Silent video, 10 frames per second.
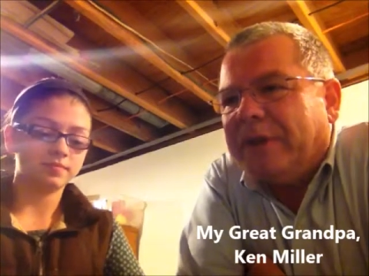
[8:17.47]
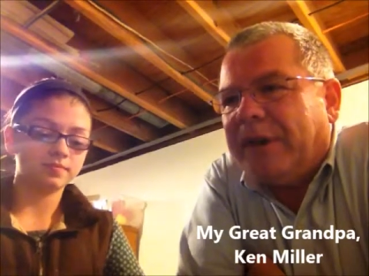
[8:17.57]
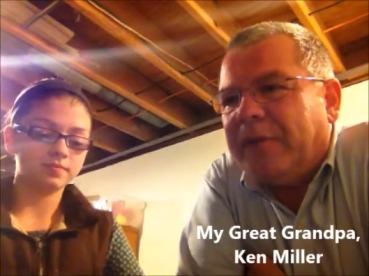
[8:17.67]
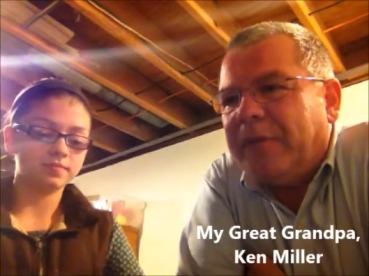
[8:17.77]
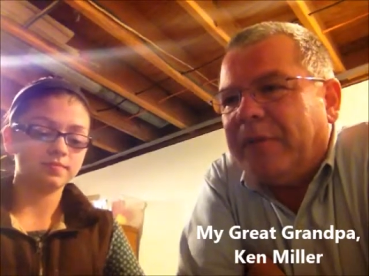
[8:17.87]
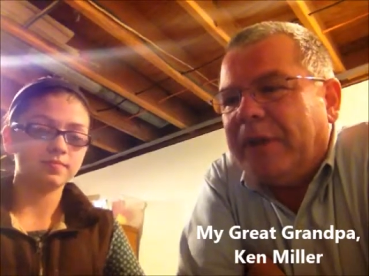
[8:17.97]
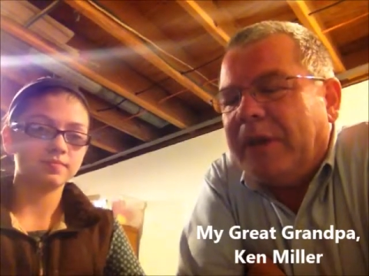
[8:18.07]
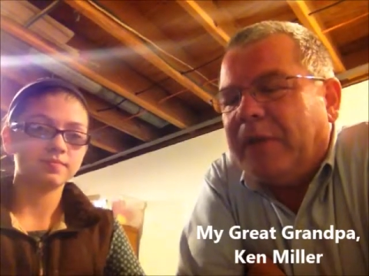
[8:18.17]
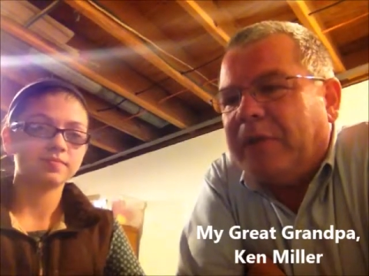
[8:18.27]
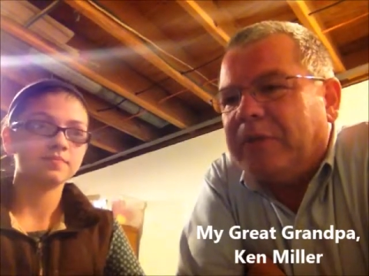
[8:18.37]
Speaker 1: Um,
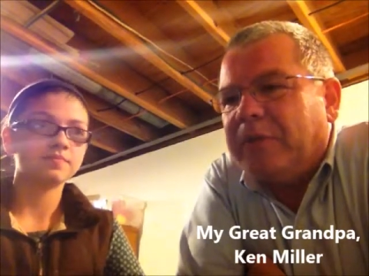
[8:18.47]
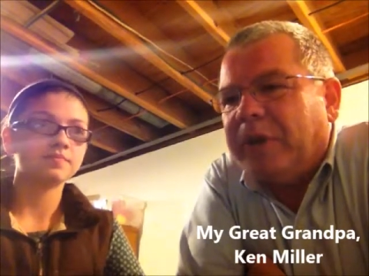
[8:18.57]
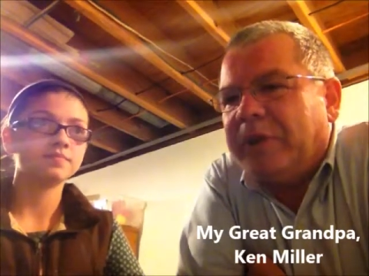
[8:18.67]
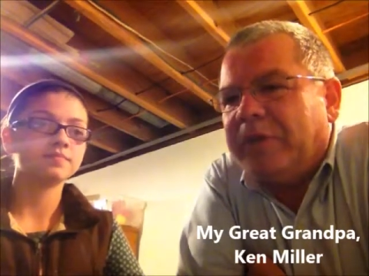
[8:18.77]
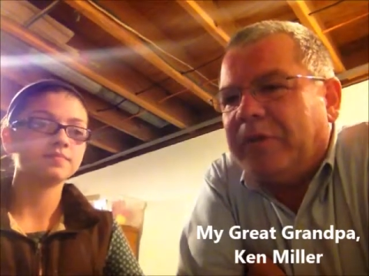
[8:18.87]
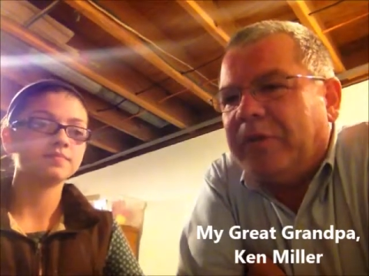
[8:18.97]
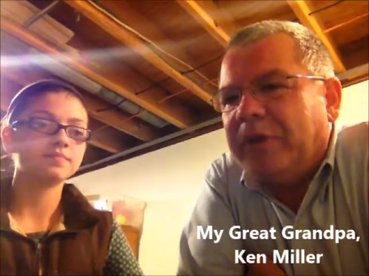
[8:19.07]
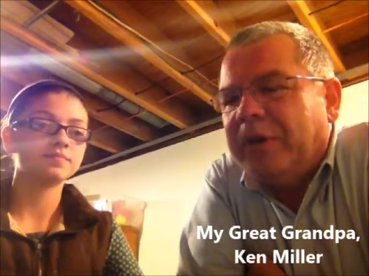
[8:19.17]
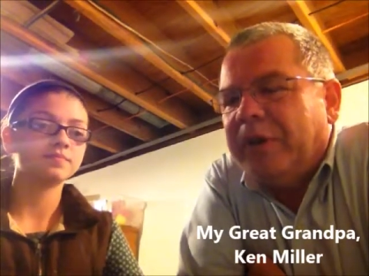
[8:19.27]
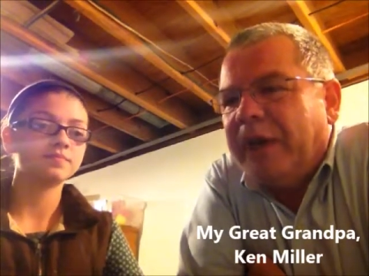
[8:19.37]
he, of course, went to
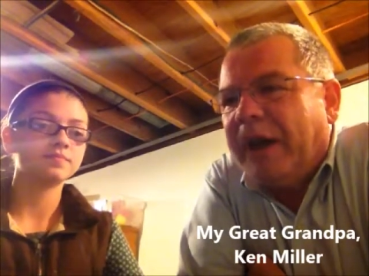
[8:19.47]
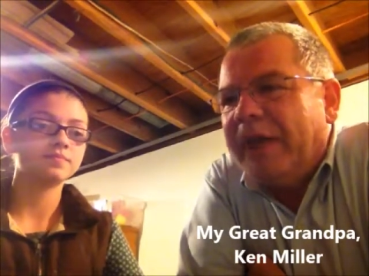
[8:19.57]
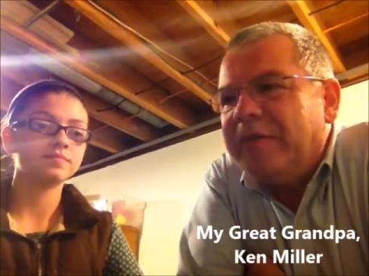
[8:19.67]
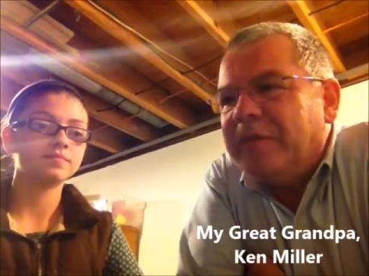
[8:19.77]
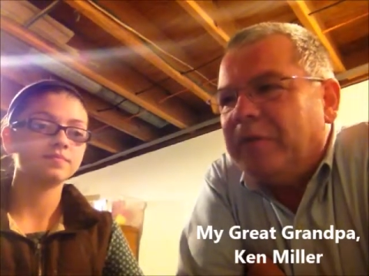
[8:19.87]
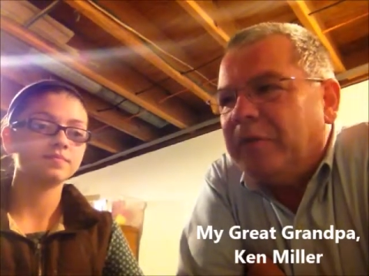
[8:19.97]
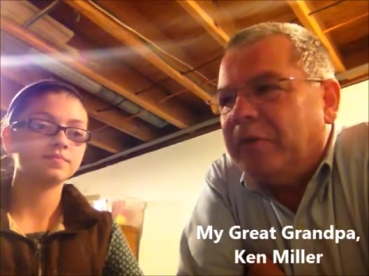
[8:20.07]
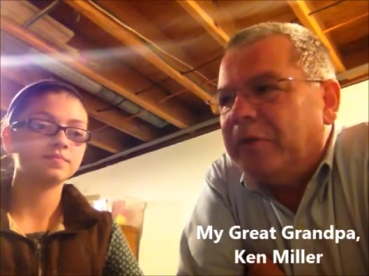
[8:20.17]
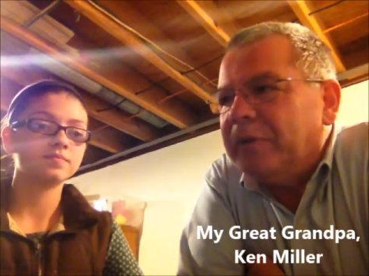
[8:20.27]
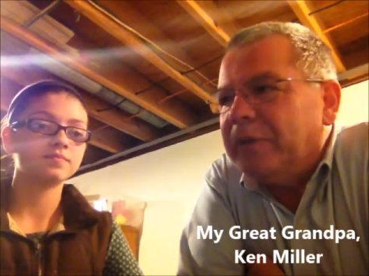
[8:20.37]
high
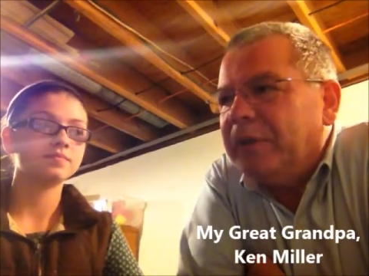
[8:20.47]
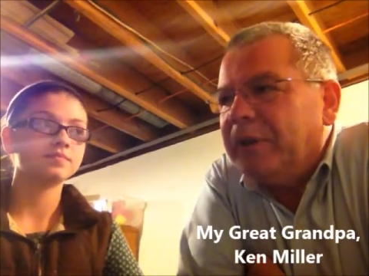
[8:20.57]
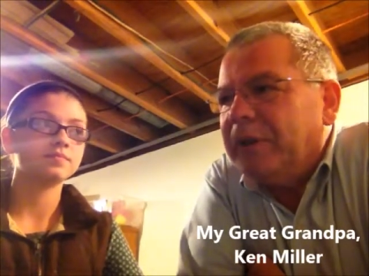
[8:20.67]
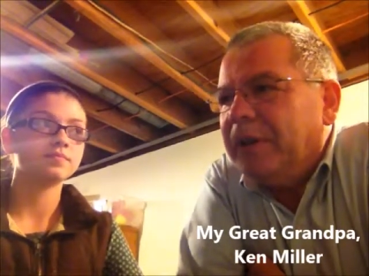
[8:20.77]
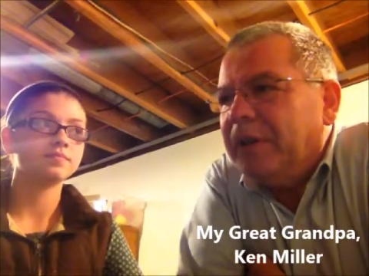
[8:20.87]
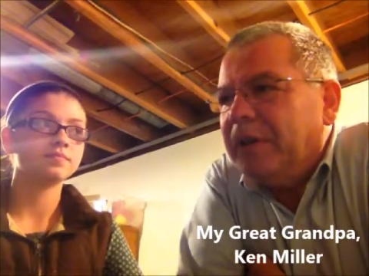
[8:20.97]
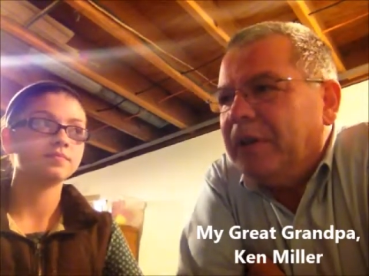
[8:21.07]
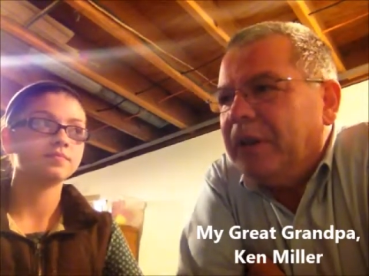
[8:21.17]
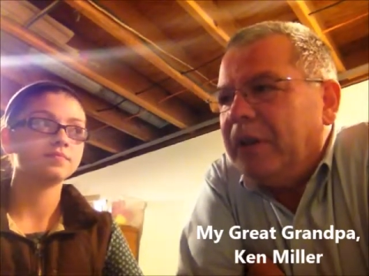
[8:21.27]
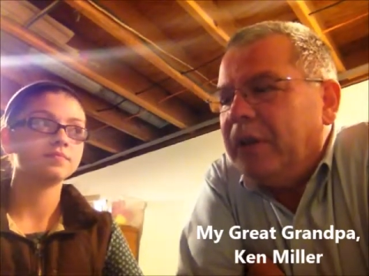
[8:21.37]
school in the
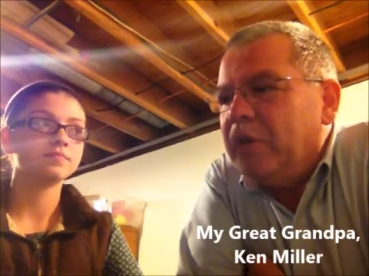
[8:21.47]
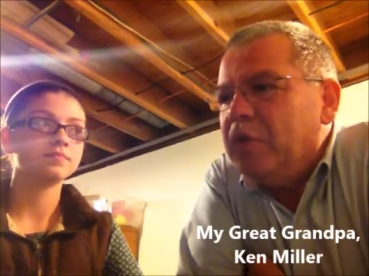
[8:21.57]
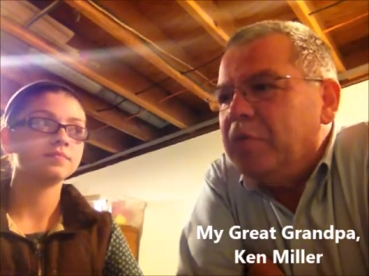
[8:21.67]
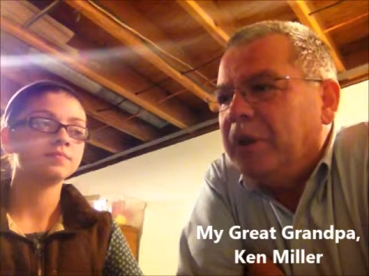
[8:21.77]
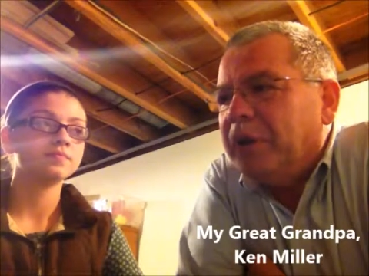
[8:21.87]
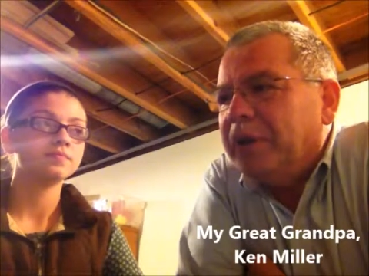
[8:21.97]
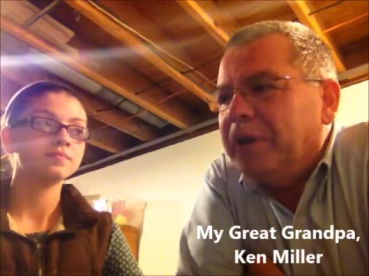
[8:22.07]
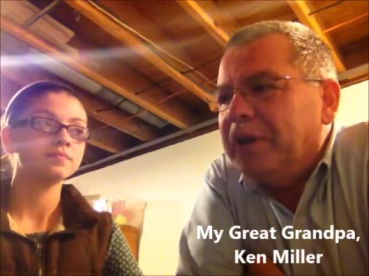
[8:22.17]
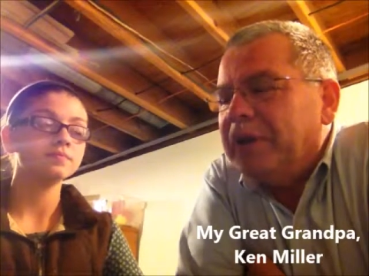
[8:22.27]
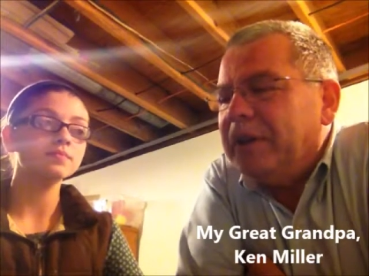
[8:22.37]
in the new
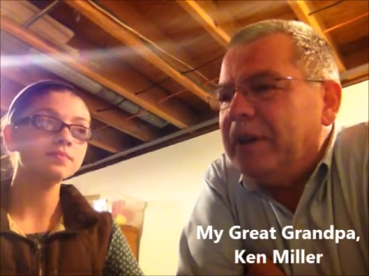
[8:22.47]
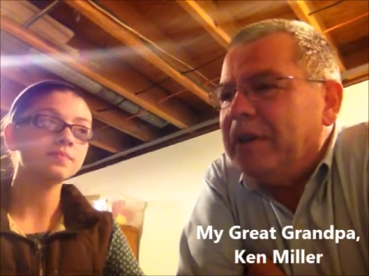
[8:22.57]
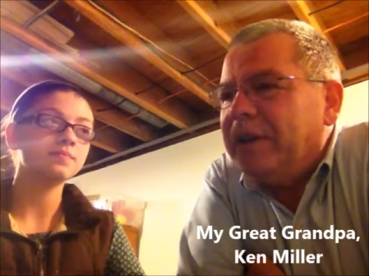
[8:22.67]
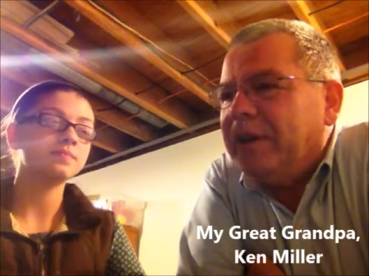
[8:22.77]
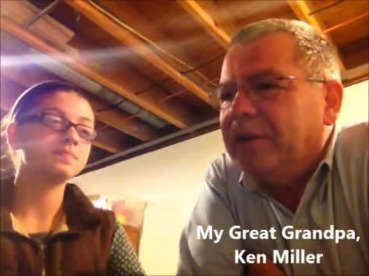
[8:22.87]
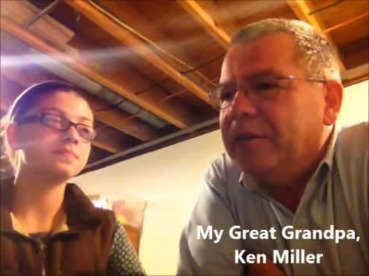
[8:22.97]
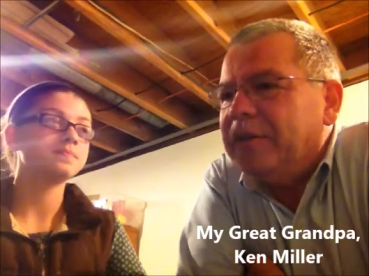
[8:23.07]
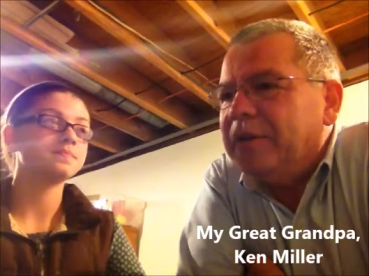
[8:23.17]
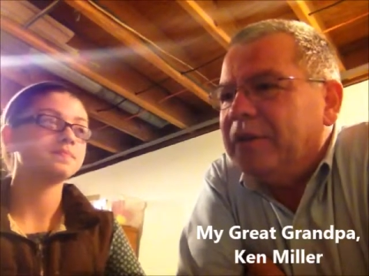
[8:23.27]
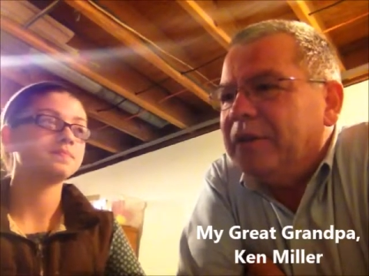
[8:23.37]
building, and he tells